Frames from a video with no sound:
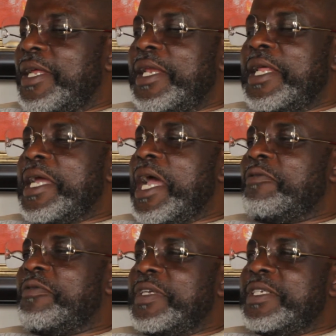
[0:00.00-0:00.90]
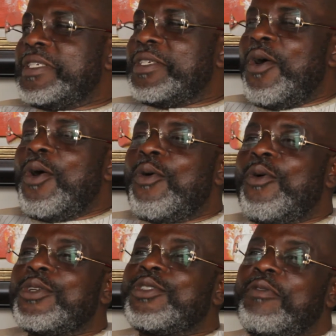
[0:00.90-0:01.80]
legal fees or
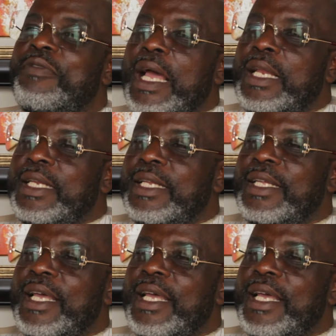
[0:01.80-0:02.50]
cost of filing